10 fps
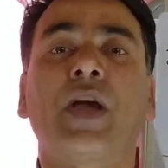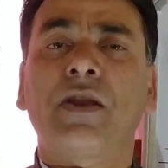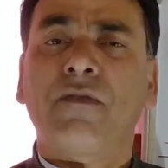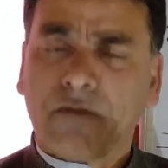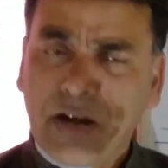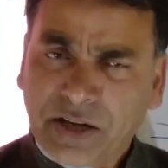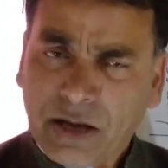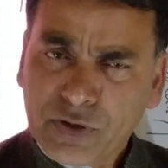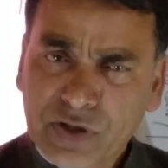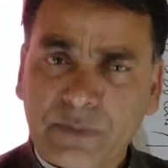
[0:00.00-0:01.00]
in, when it
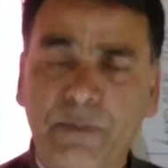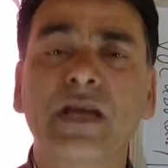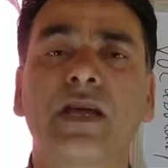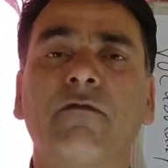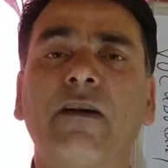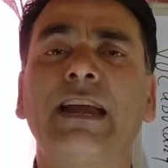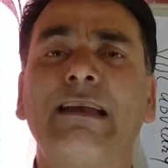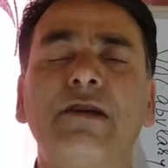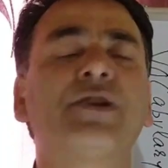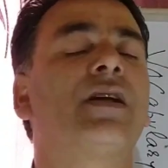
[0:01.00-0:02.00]
comes to speaking,
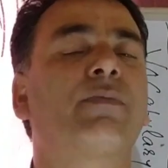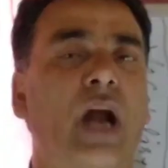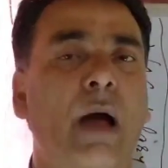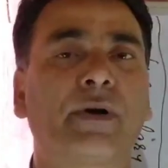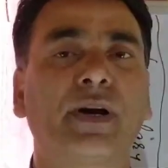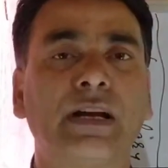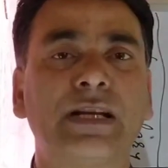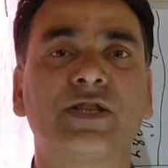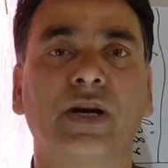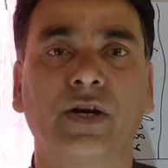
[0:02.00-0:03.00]
very little of grammar
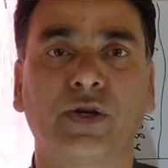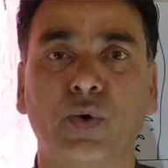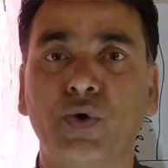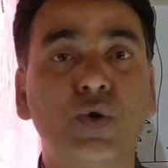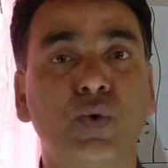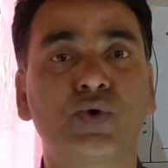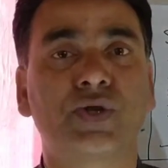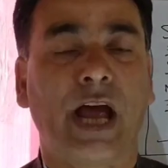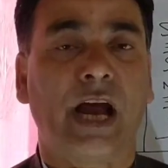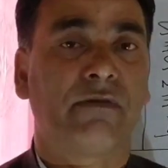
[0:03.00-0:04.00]
is uh, you know
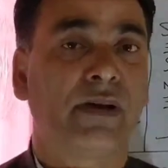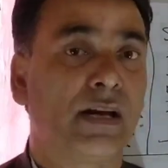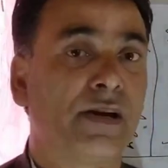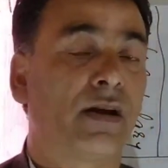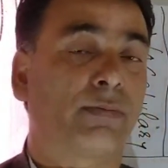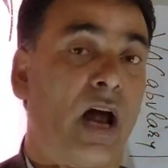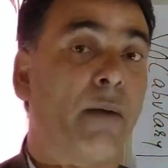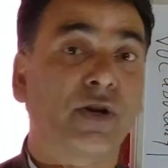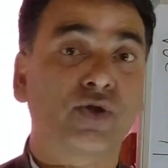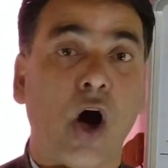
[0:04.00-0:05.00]
used and very little of
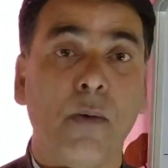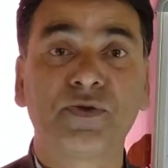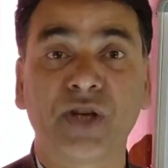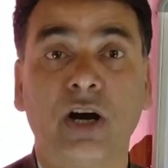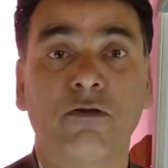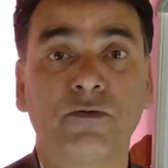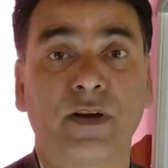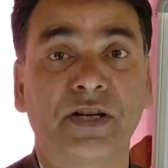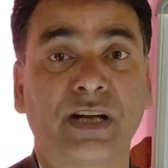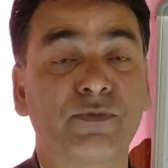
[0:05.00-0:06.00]
grammar is observed
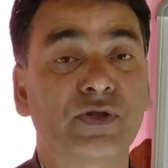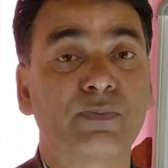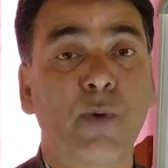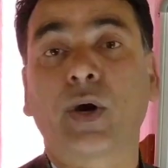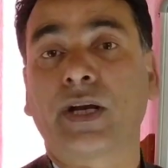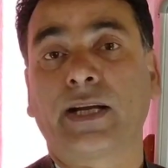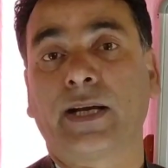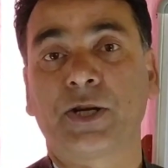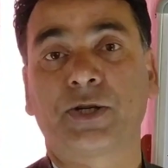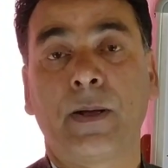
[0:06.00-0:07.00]
when it comes to spoken
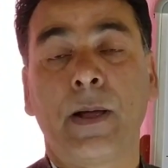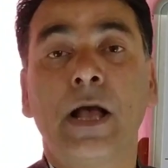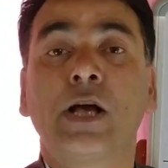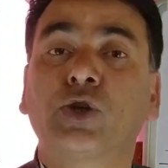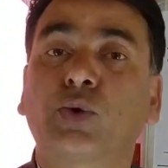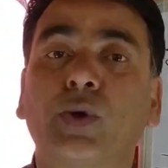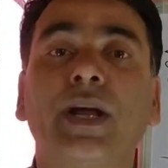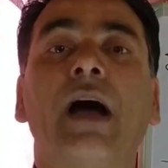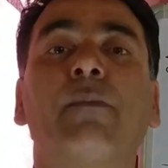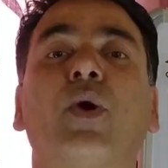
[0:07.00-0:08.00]
English. So
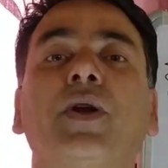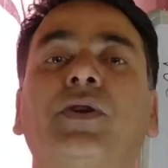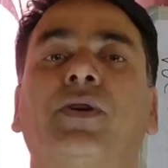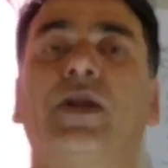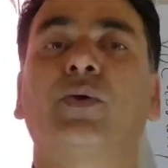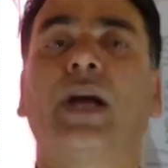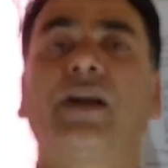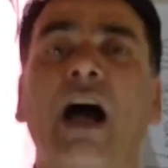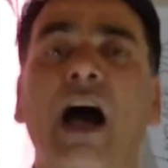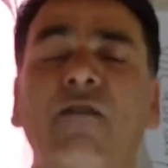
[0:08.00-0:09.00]
today I'm going to tell you
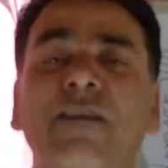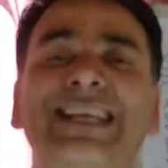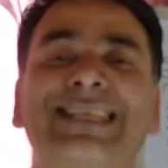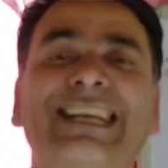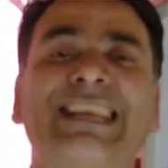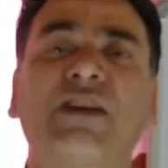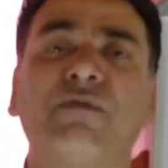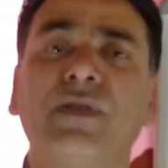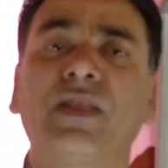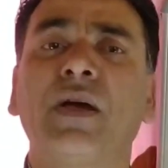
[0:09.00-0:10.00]
that how is it
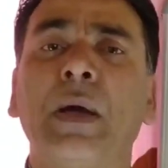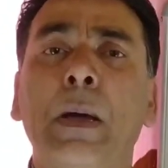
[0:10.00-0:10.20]
that with